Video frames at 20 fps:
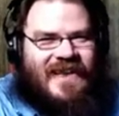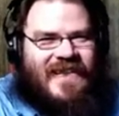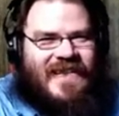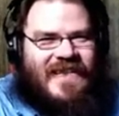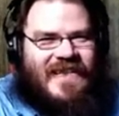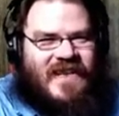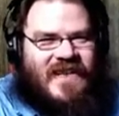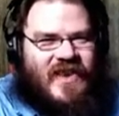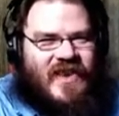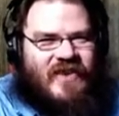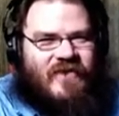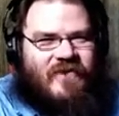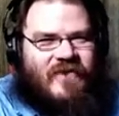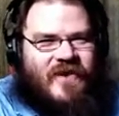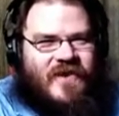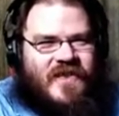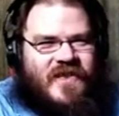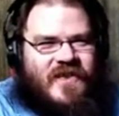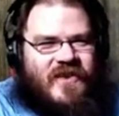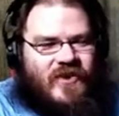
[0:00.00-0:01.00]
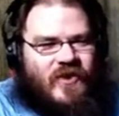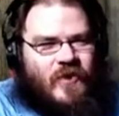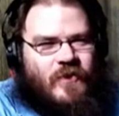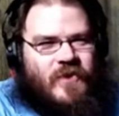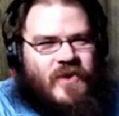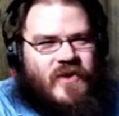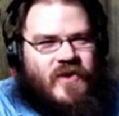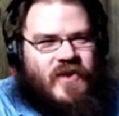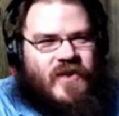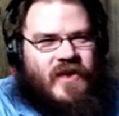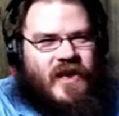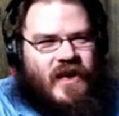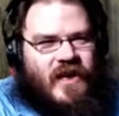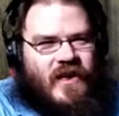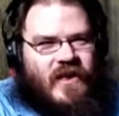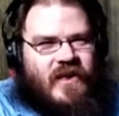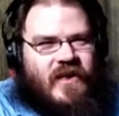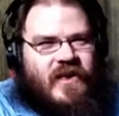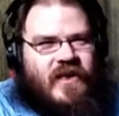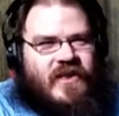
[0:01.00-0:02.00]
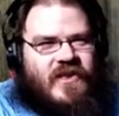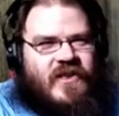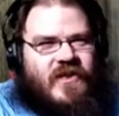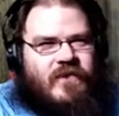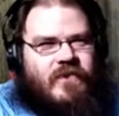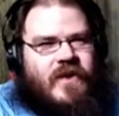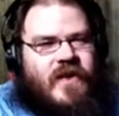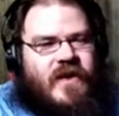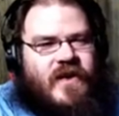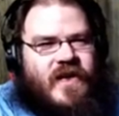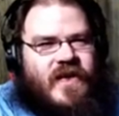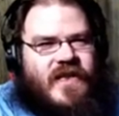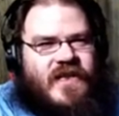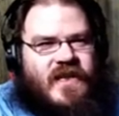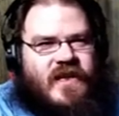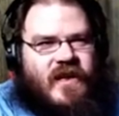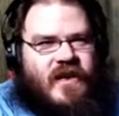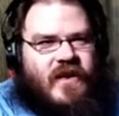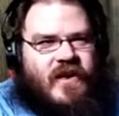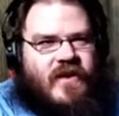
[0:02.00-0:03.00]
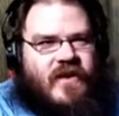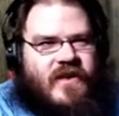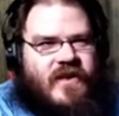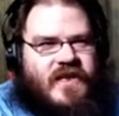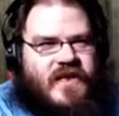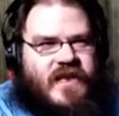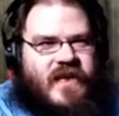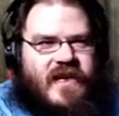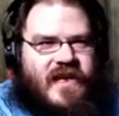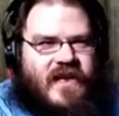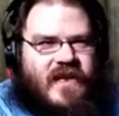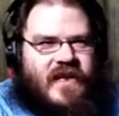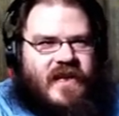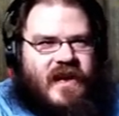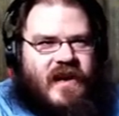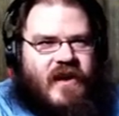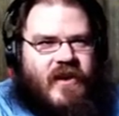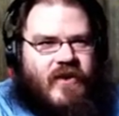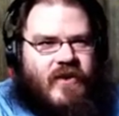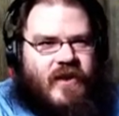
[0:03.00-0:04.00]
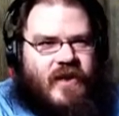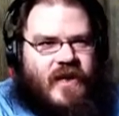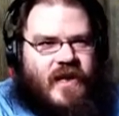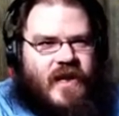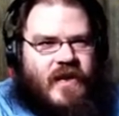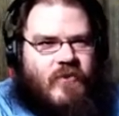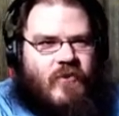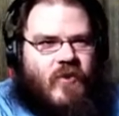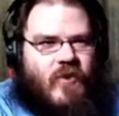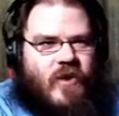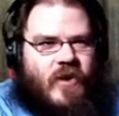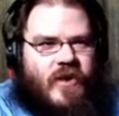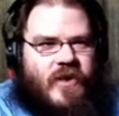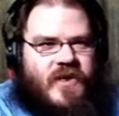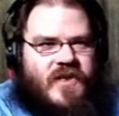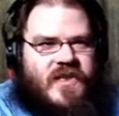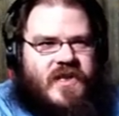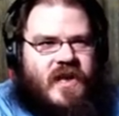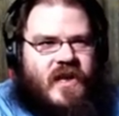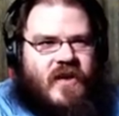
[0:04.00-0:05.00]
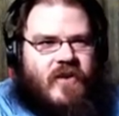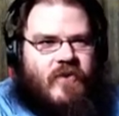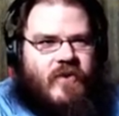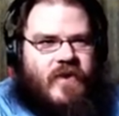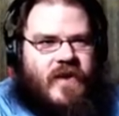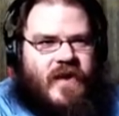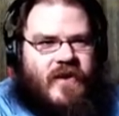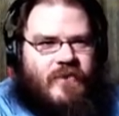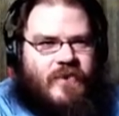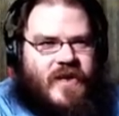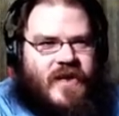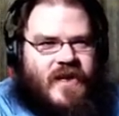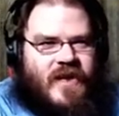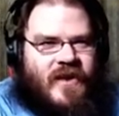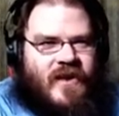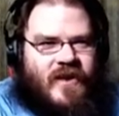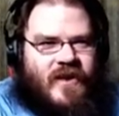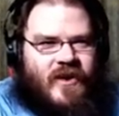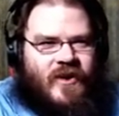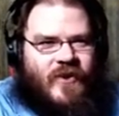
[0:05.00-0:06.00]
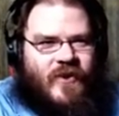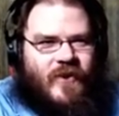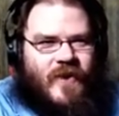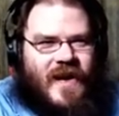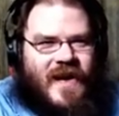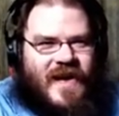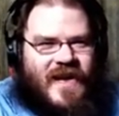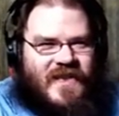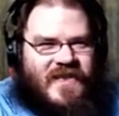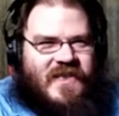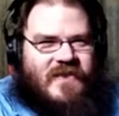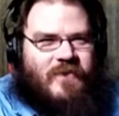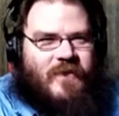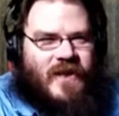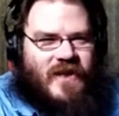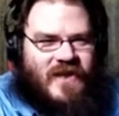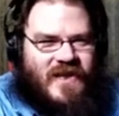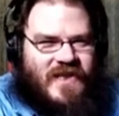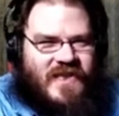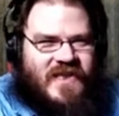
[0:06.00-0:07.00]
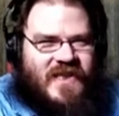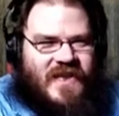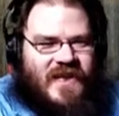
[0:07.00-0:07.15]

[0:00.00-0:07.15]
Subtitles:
on the first loop, you could get your bearings and understand how the game works without being harassed by these